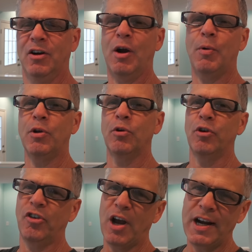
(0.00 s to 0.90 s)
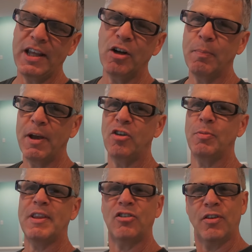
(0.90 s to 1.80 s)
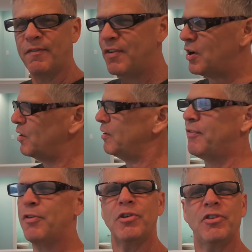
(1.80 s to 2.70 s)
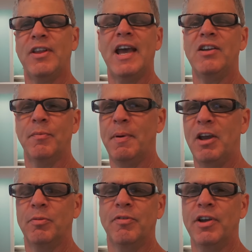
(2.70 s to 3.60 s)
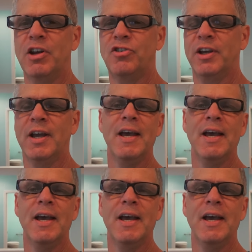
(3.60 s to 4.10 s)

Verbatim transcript: All right, when you're designing your basement, that's the very first stage of basement finishing.